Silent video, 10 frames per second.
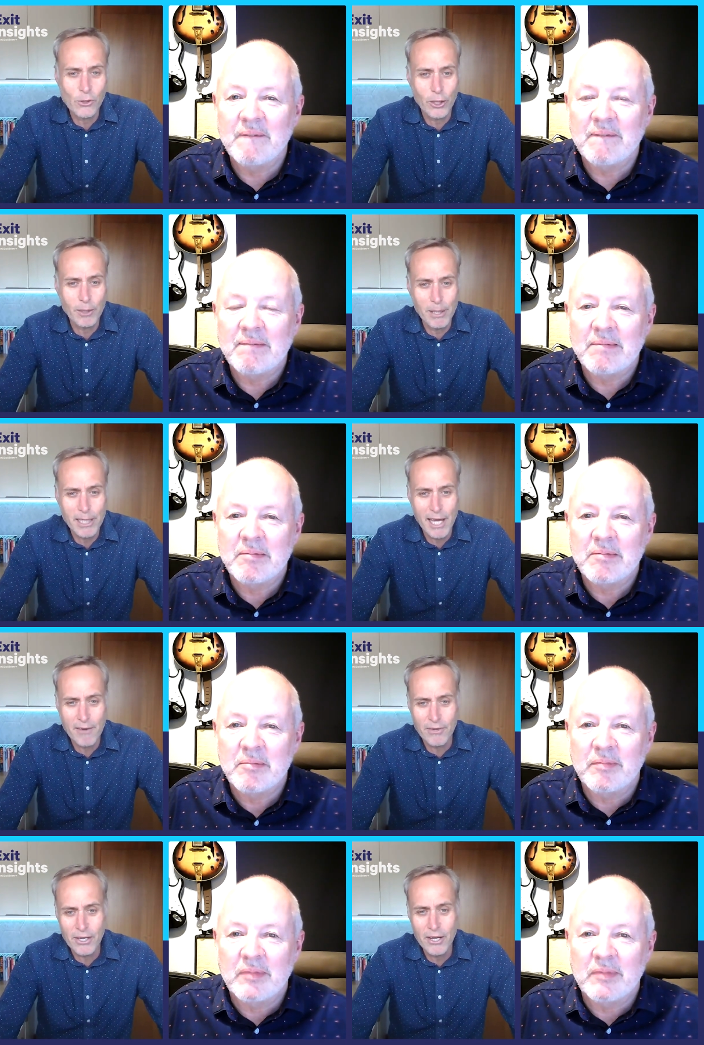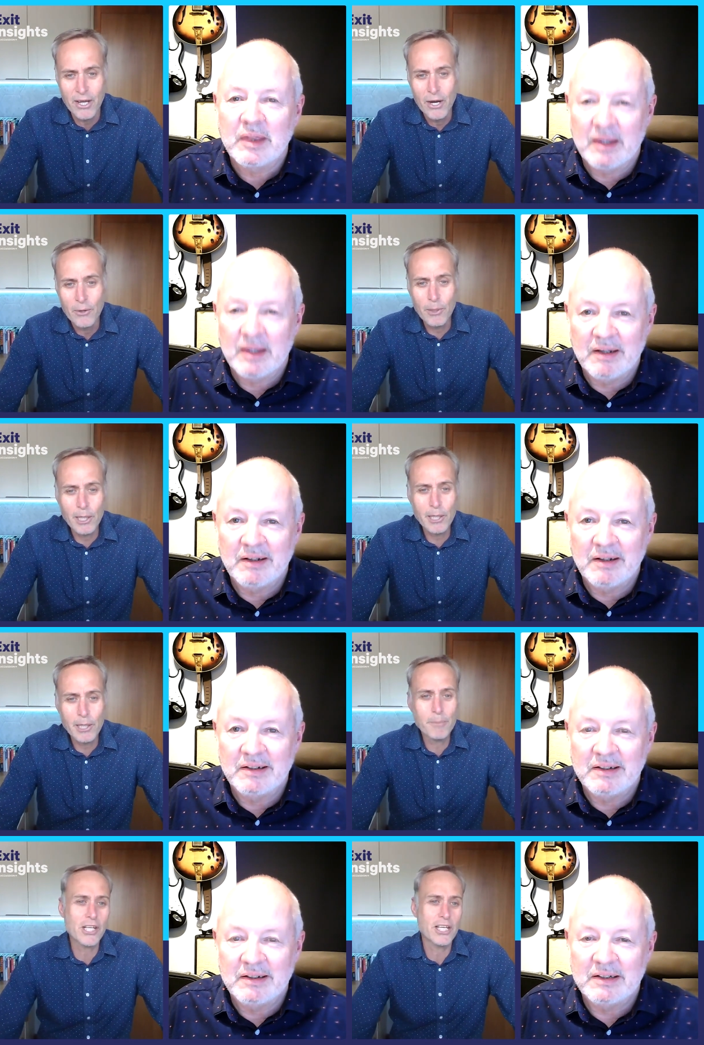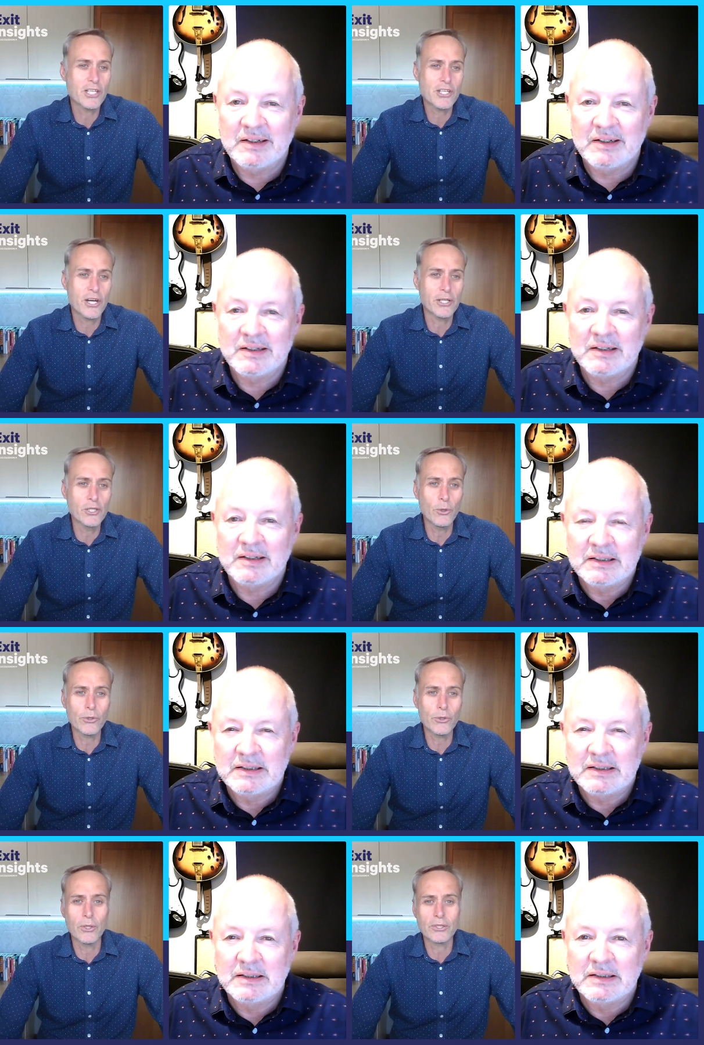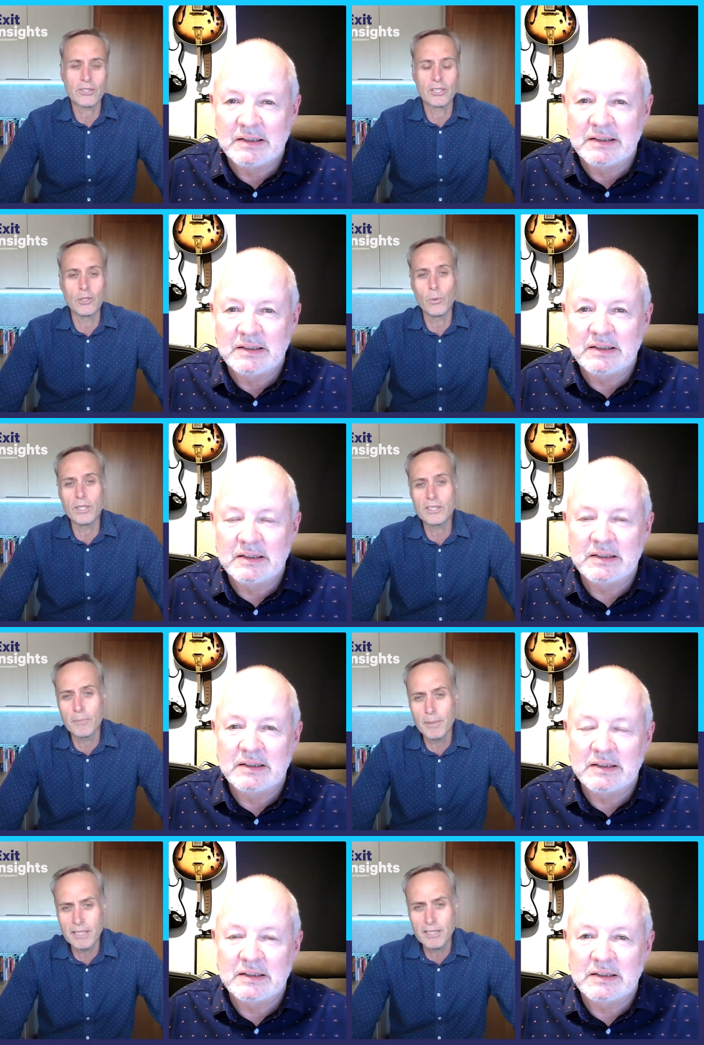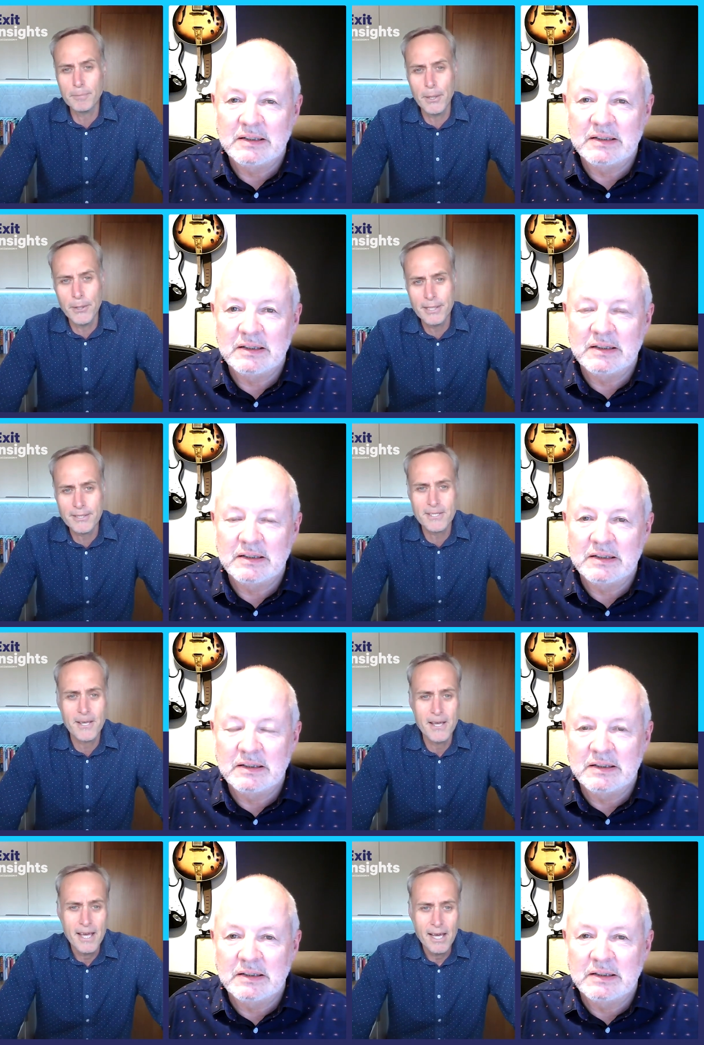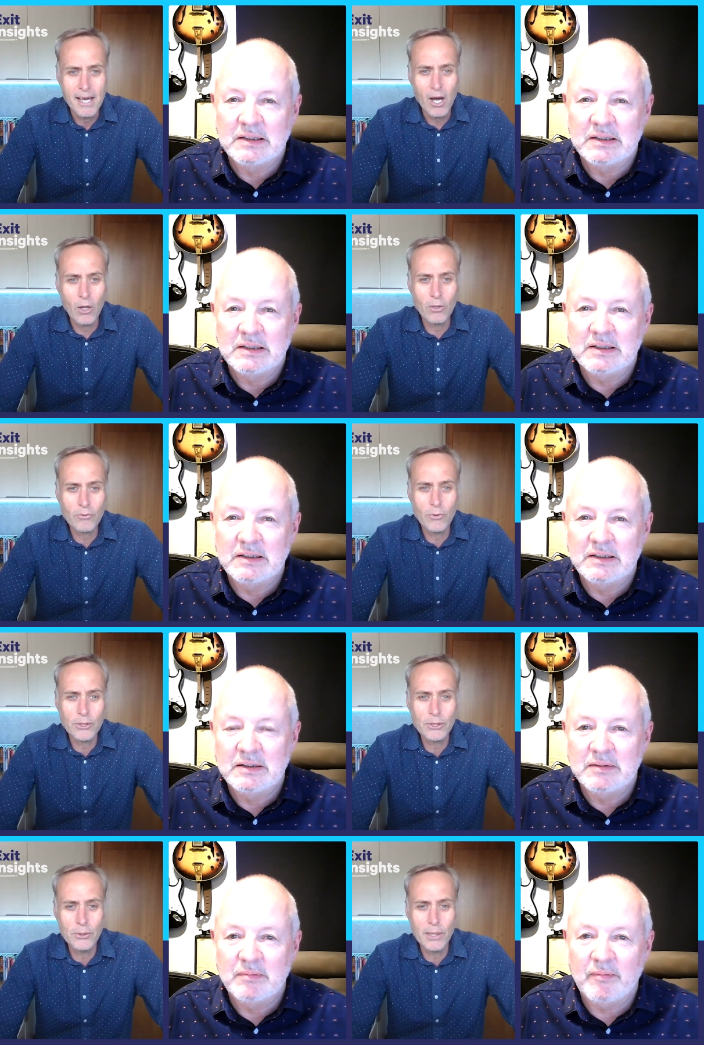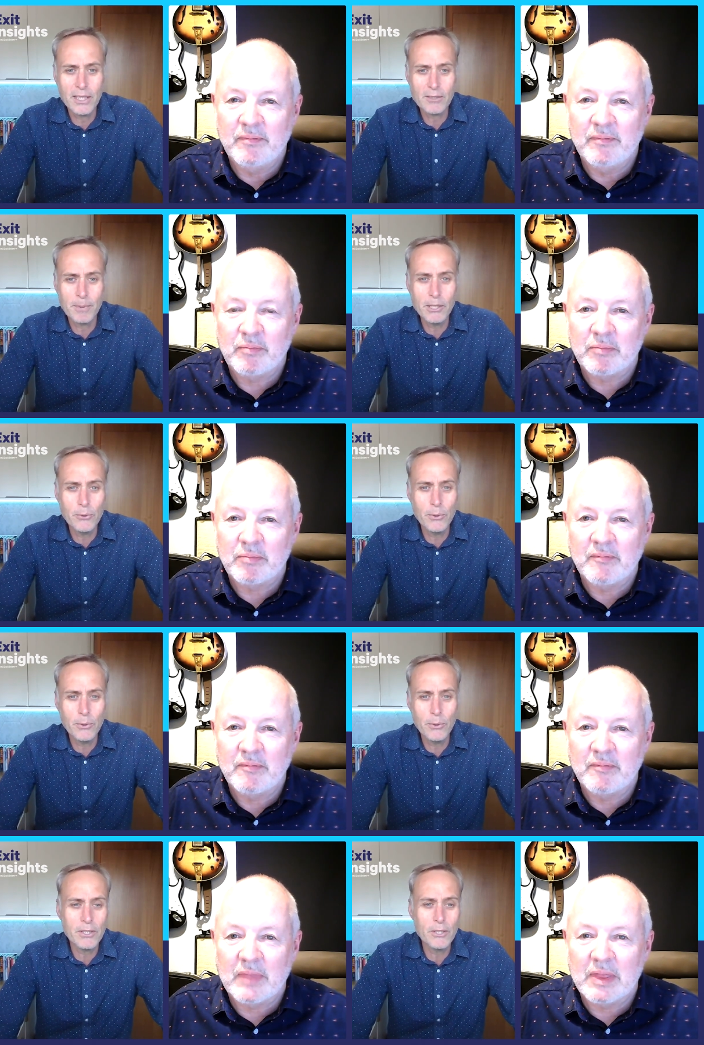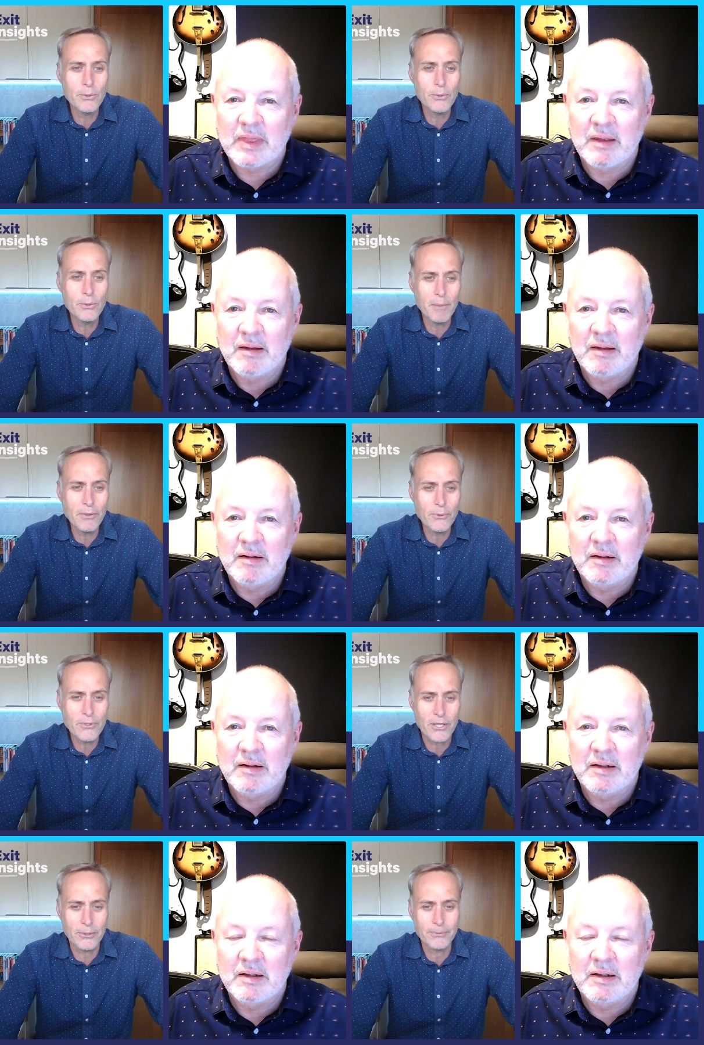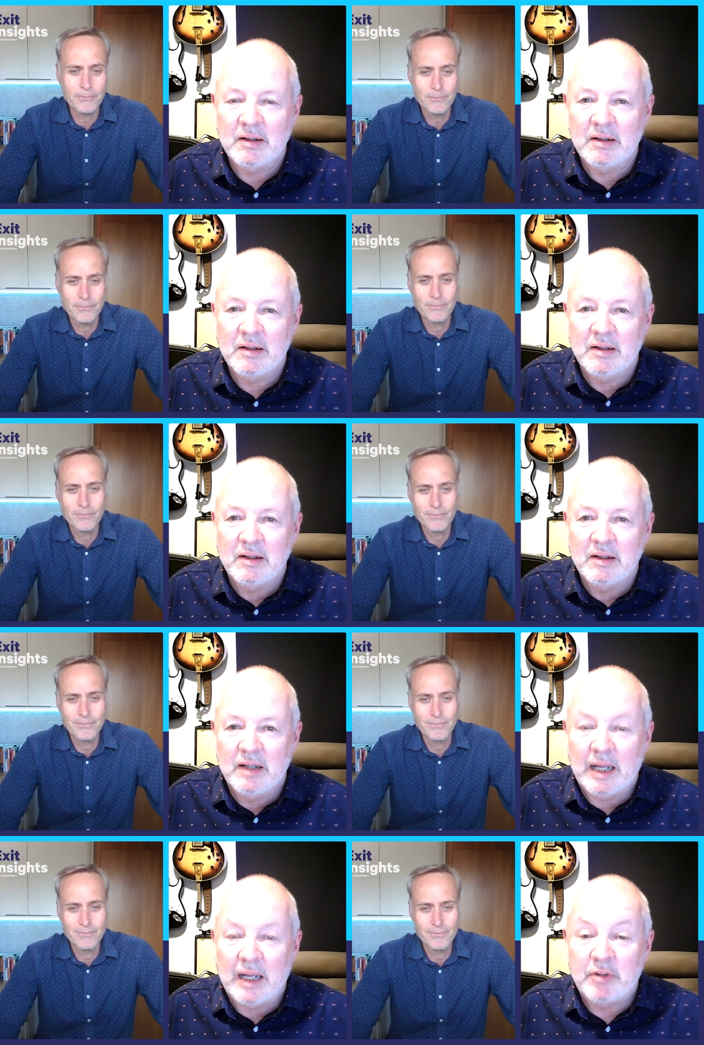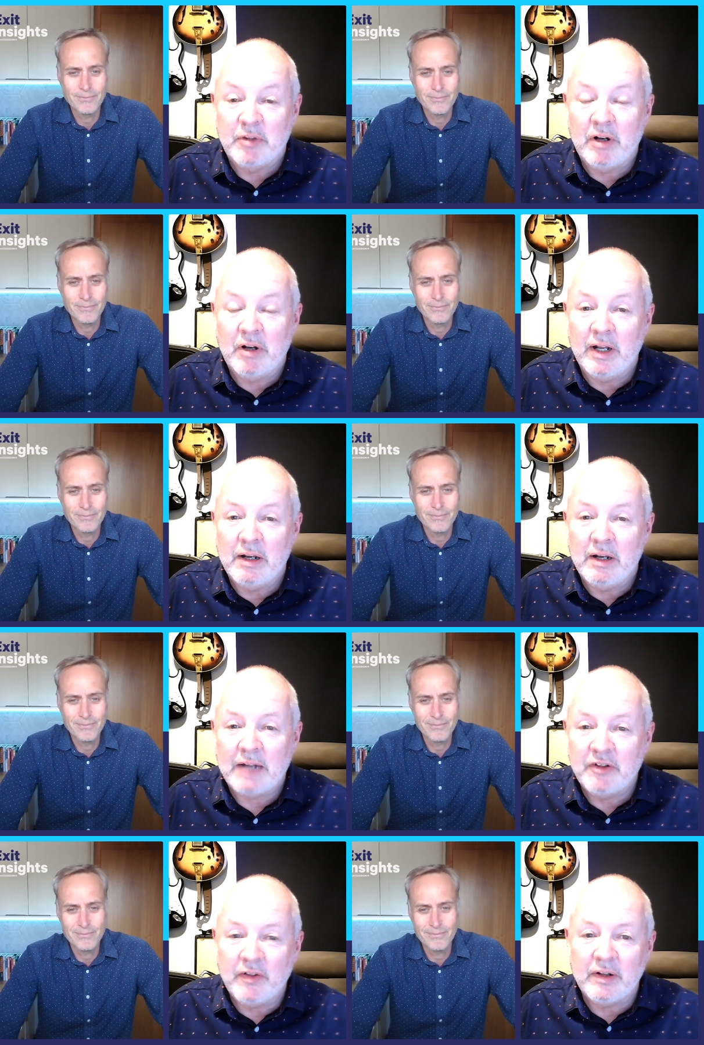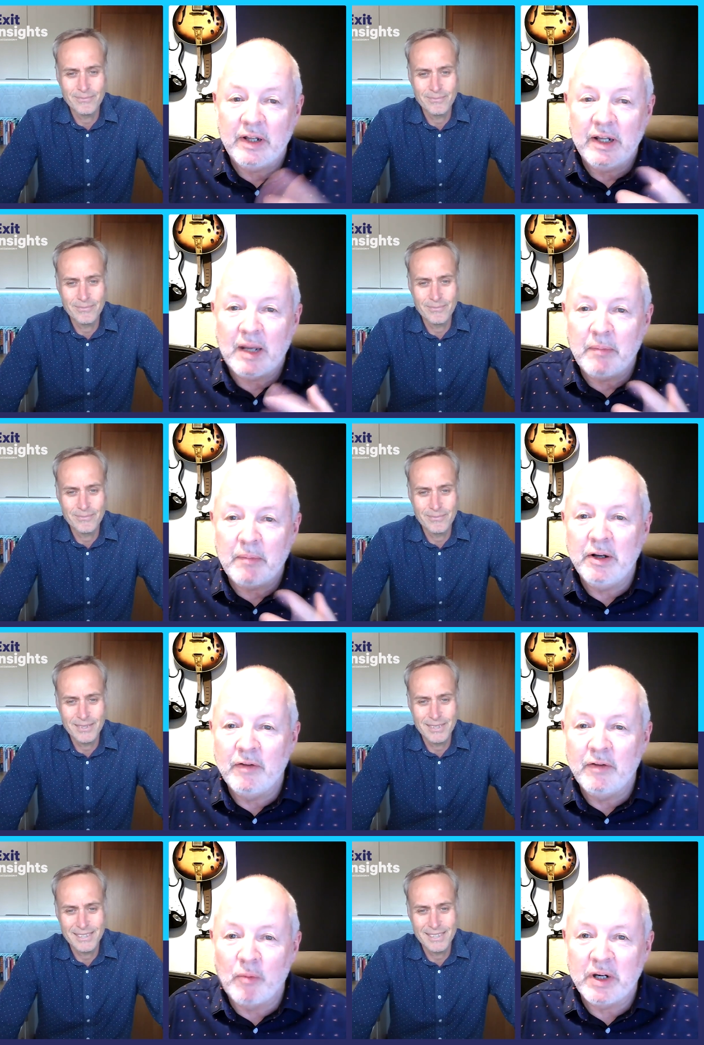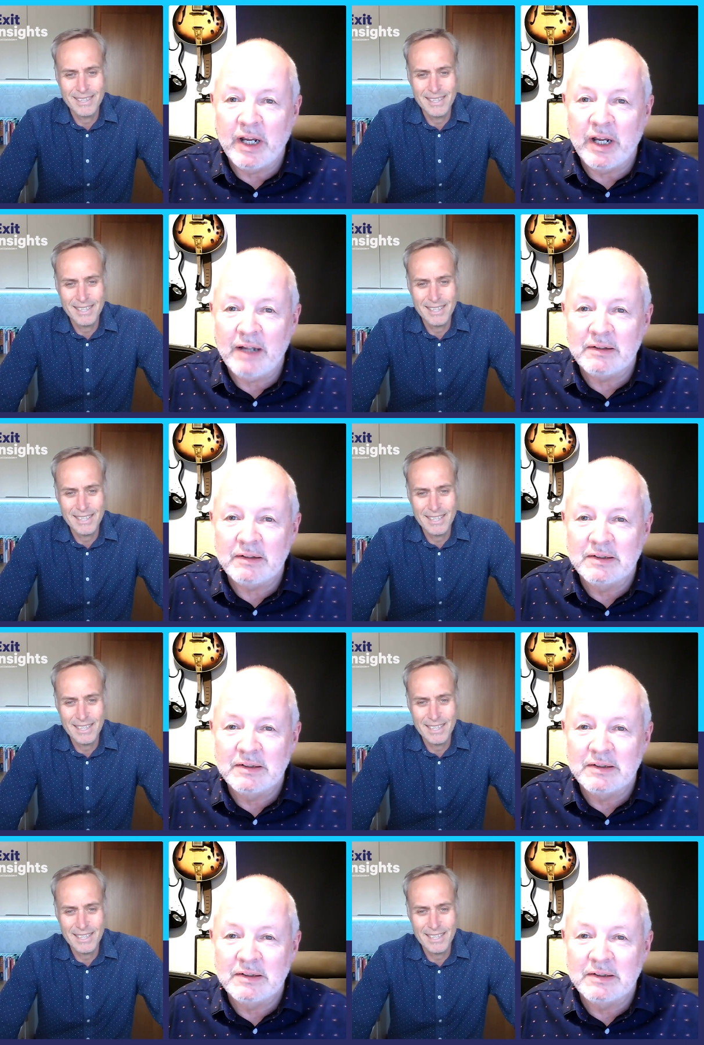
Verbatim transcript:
Speaker 1: for joining me, Kevin. Really appreciate you sharing your thoughts and your wisdom and experience. I'll look forward
Speaker 2: to uh, speaking with you in a month or so. Absolutely. And how do you think the company uniform's working out?